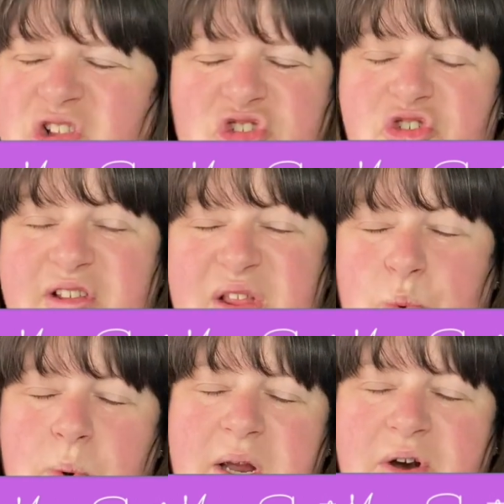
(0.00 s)
It's really
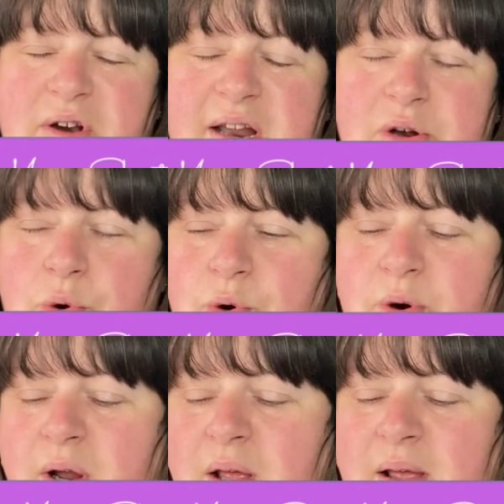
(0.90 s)
weird, I
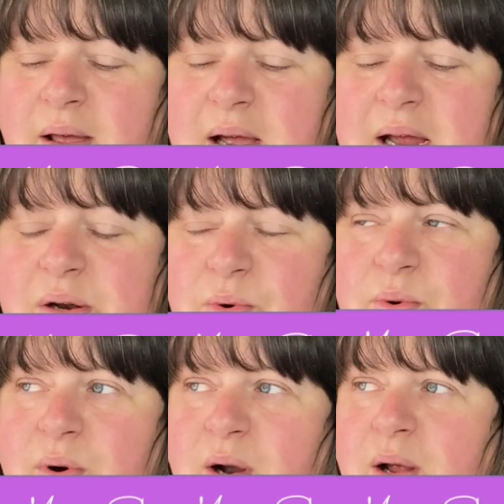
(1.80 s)
know,